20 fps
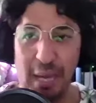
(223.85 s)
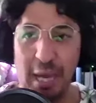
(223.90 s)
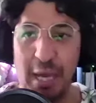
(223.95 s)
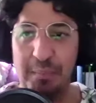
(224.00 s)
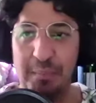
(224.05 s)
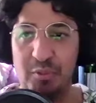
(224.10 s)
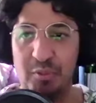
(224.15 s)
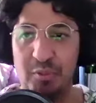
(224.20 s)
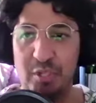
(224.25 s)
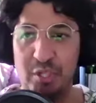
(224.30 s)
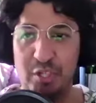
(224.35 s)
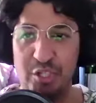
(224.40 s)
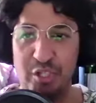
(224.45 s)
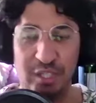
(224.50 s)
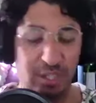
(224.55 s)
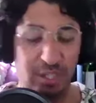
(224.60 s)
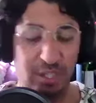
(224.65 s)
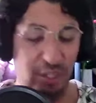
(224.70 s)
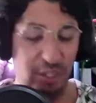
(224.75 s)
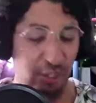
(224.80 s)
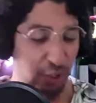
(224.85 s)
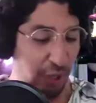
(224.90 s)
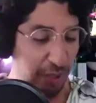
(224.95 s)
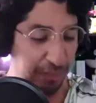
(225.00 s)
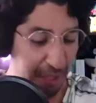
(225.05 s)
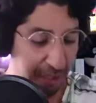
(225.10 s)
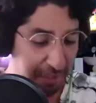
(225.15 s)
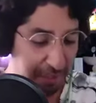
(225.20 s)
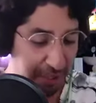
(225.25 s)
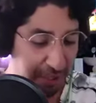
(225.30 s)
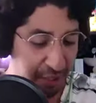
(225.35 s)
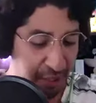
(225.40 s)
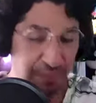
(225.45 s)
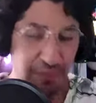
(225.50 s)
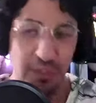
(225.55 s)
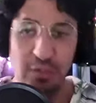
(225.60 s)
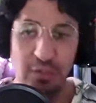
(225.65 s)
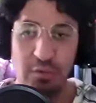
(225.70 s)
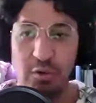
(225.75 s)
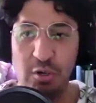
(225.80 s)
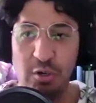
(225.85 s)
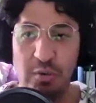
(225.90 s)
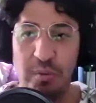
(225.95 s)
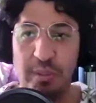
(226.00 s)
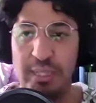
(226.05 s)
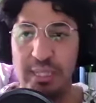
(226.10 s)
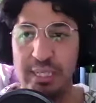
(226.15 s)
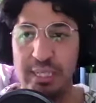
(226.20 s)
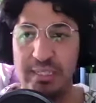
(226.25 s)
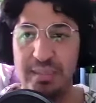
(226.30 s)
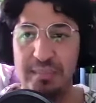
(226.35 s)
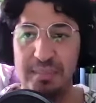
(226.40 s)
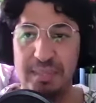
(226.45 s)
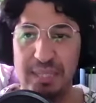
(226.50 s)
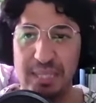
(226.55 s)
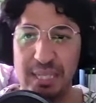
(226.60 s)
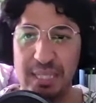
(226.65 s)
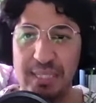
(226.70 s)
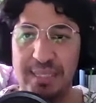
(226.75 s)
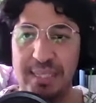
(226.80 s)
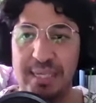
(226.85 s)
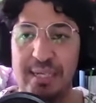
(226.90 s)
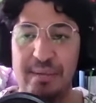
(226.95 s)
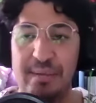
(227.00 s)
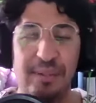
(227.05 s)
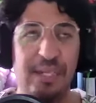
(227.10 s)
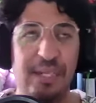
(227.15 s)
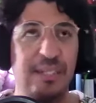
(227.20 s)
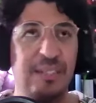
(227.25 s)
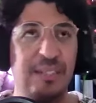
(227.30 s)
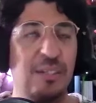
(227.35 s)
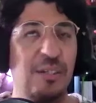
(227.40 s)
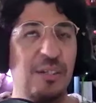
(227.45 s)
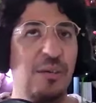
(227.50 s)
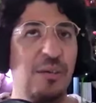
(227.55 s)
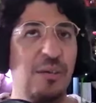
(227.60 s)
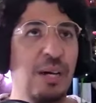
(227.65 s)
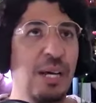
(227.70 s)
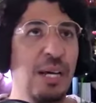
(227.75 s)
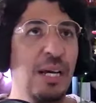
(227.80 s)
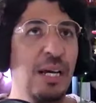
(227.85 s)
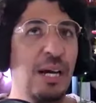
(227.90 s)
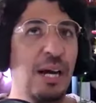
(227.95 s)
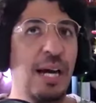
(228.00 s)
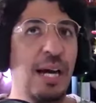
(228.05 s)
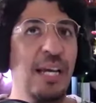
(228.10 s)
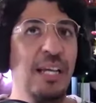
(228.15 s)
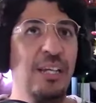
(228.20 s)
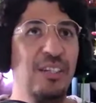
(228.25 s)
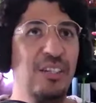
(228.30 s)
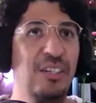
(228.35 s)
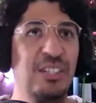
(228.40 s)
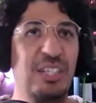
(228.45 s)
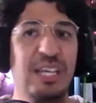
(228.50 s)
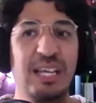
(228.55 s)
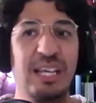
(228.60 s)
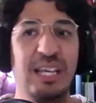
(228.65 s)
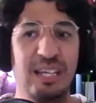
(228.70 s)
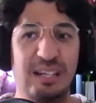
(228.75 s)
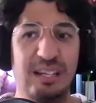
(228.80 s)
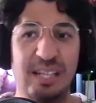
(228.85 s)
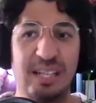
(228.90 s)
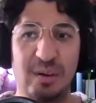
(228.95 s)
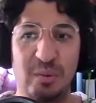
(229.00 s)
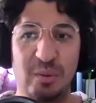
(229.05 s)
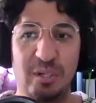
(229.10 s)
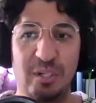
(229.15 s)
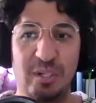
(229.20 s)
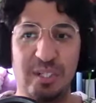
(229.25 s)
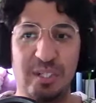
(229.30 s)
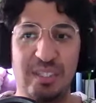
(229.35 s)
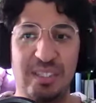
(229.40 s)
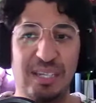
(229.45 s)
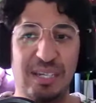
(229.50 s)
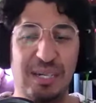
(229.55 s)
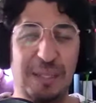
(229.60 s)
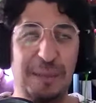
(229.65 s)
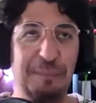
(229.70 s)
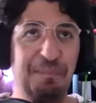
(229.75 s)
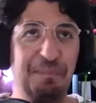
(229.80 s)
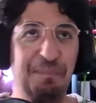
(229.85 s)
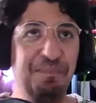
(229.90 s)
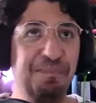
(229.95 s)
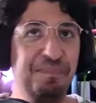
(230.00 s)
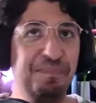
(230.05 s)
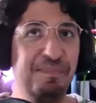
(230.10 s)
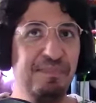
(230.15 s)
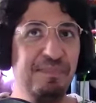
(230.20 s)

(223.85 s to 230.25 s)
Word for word: i'm christian you know i'm not mr figueroa like something like that right so i understand how that works um,